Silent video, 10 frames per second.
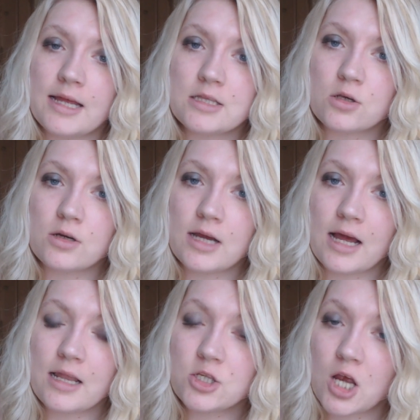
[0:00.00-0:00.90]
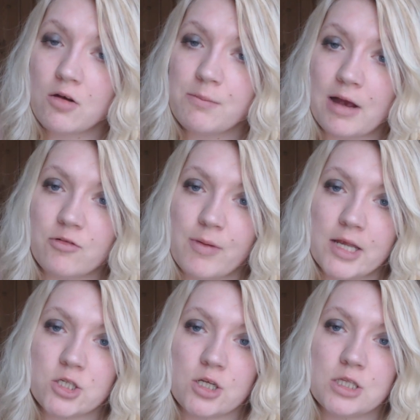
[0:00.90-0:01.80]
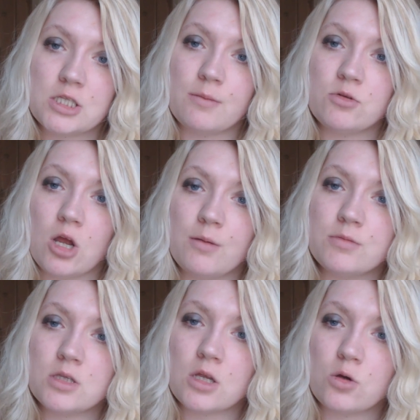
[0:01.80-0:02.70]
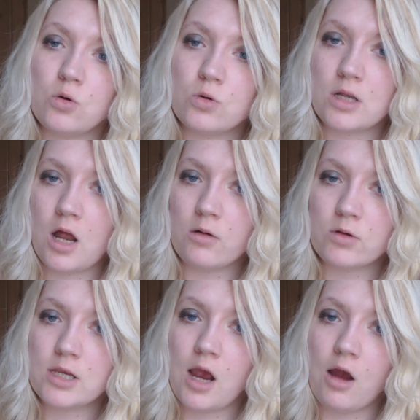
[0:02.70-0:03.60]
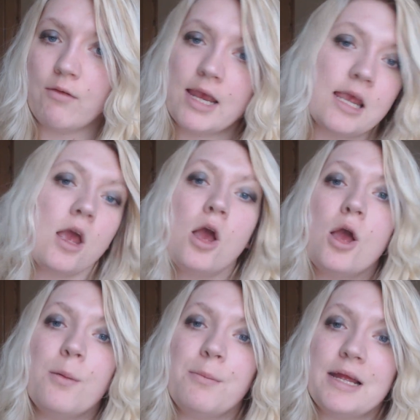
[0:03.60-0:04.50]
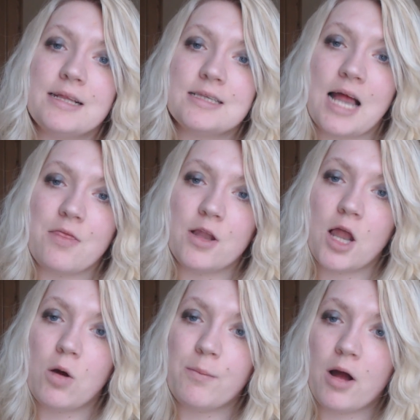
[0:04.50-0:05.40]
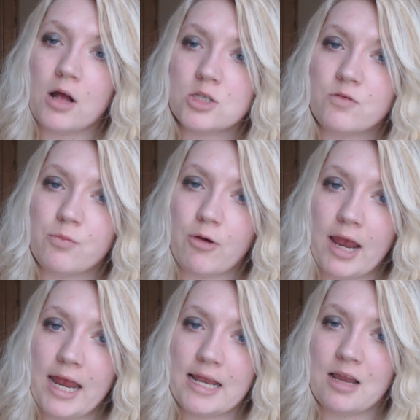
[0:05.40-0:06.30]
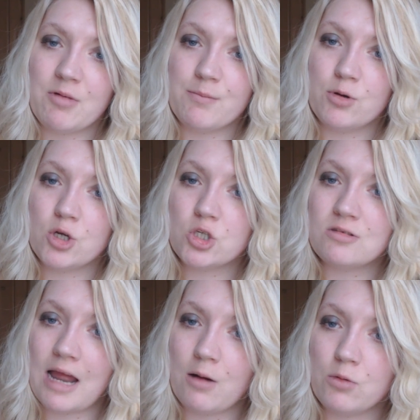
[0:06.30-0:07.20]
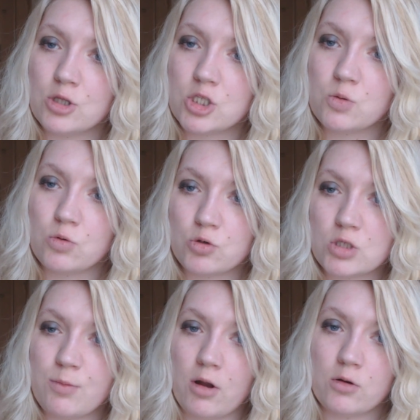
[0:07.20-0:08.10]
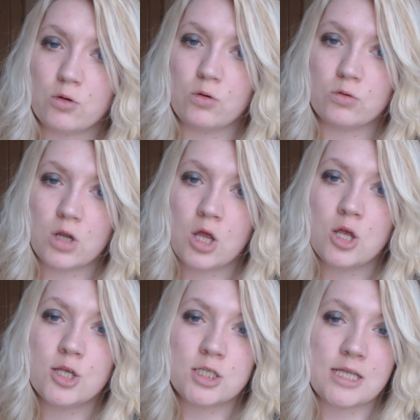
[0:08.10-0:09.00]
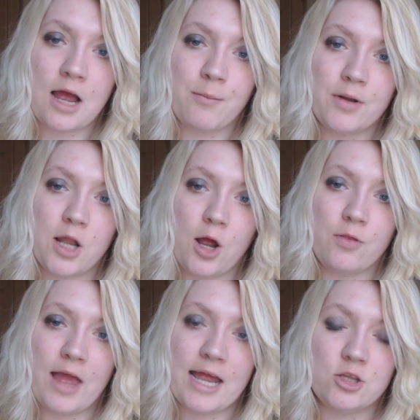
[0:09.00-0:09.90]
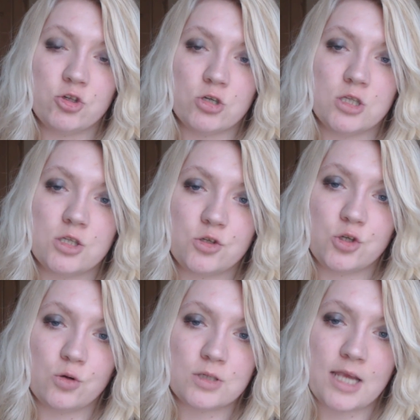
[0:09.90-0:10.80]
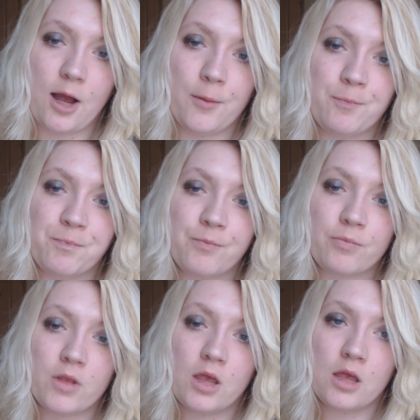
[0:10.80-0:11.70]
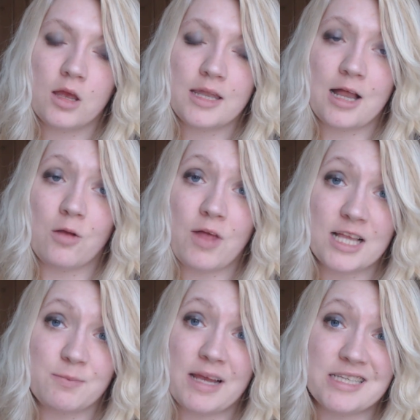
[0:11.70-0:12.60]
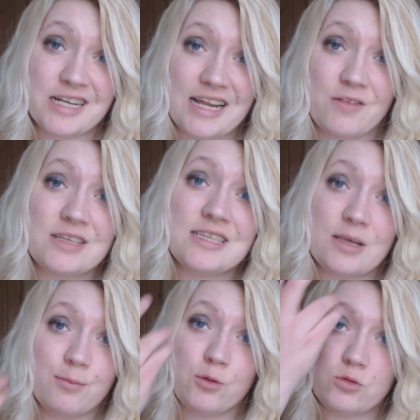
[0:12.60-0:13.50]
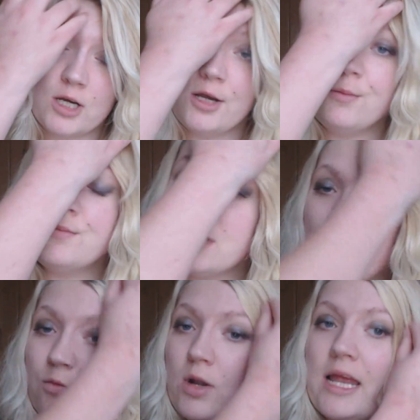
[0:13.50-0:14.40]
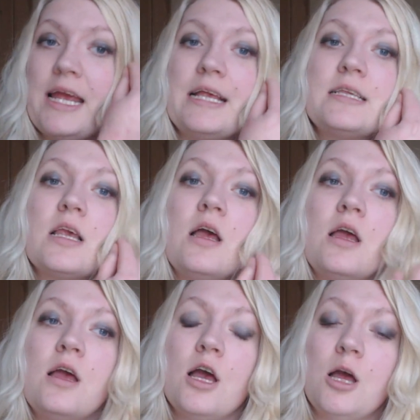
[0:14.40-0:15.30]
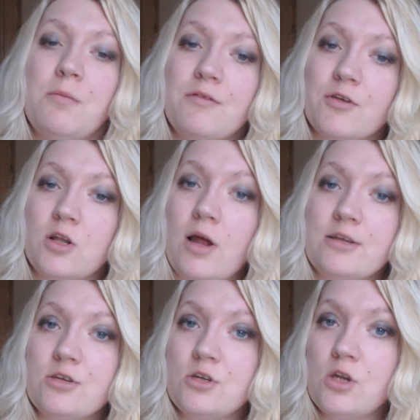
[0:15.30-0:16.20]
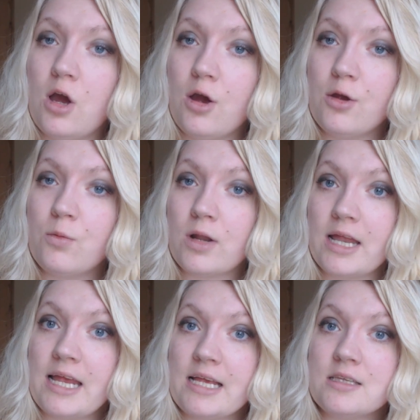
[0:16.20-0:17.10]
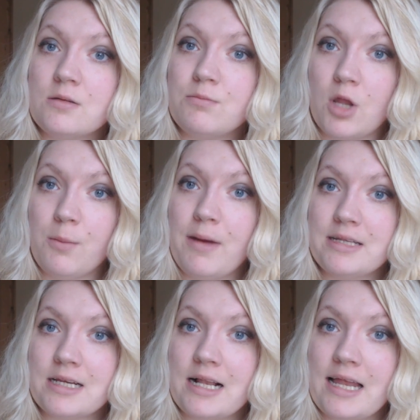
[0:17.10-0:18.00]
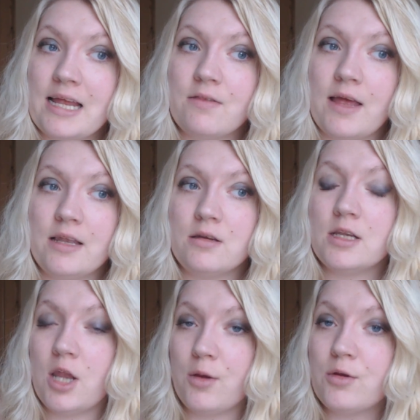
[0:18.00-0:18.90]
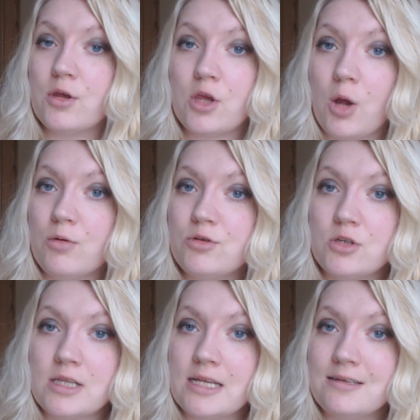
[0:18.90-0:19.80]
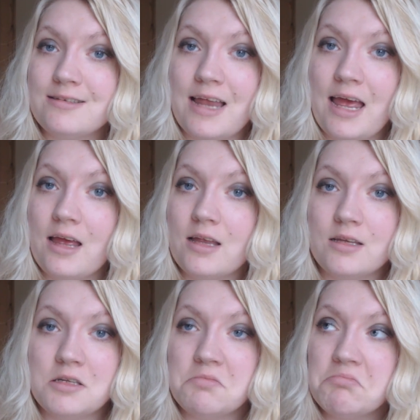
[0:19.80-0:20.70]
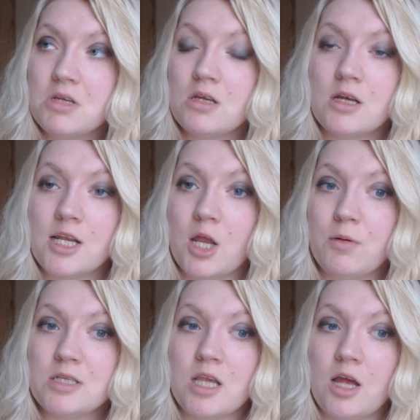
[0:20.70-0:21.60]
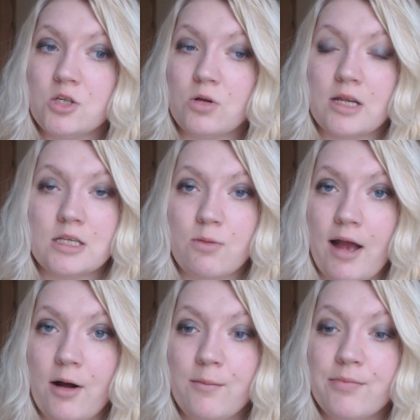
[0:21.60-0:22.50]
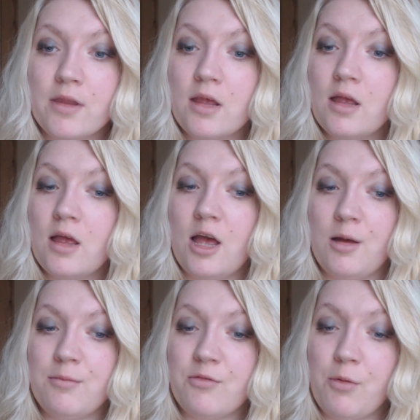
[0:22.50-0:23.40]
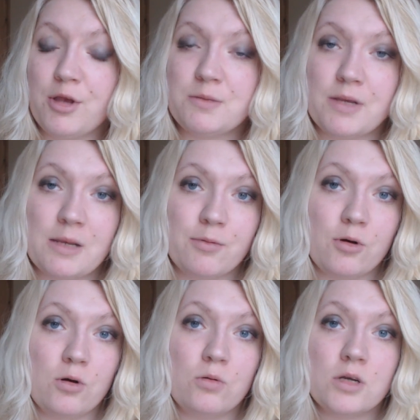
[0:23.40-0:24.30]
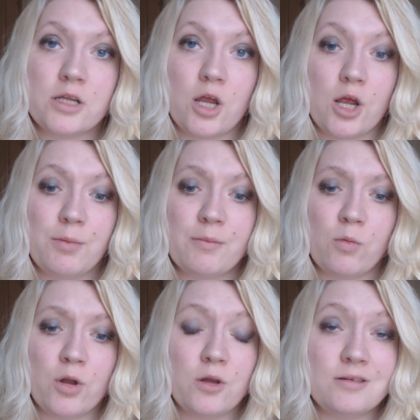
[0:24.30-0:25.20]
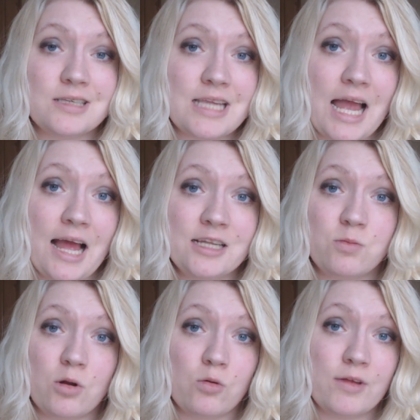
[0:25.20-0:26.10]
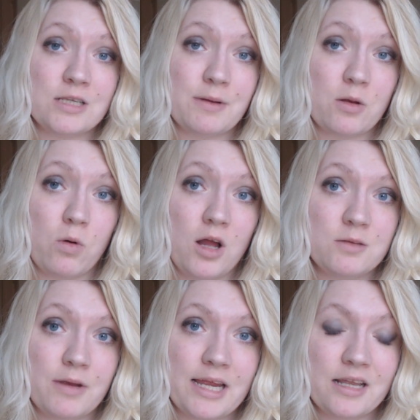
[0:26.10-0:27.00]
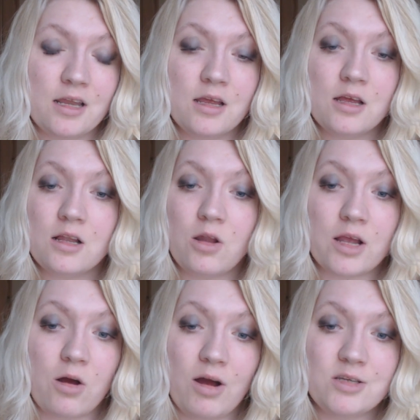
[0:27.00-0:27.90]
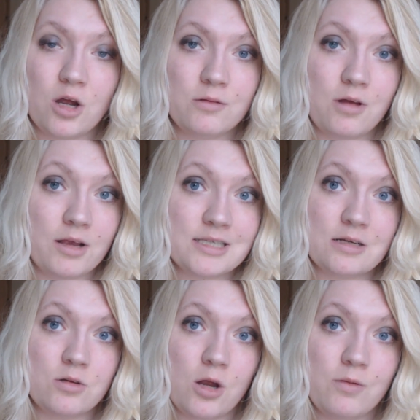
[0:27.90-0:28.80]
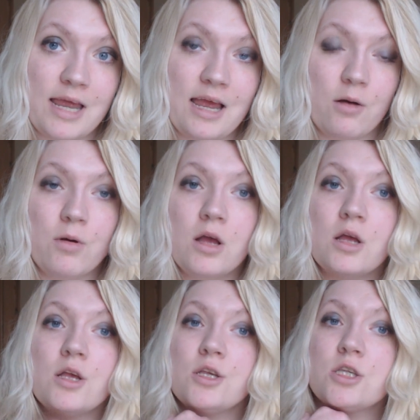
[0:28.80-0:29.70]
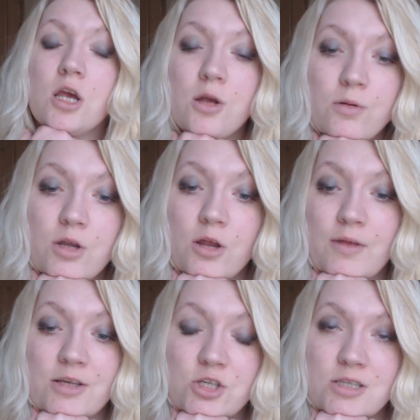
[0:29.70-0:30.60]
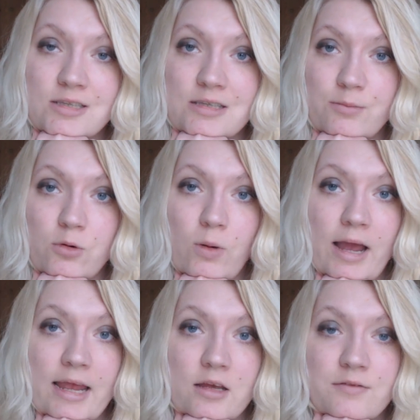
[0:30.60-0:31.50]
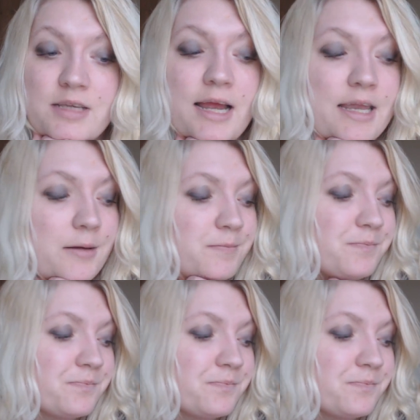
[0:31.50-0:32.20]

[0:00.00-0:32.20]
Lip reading: It's a Chiari malformation, sometimes called an Arnold-Chiari, means that the lower parts of your brain have been pushed downwards towards your spinal cord, so they are below the entrance to your skull. Now, that's basically the simple terms of what it is. If you'd like to know what it is, medically, then, you could go onto the internet and, a search on it as well. For most people, people won't understand what all these big words mean. Like I still don't now. So, that's just a simple way of saying it.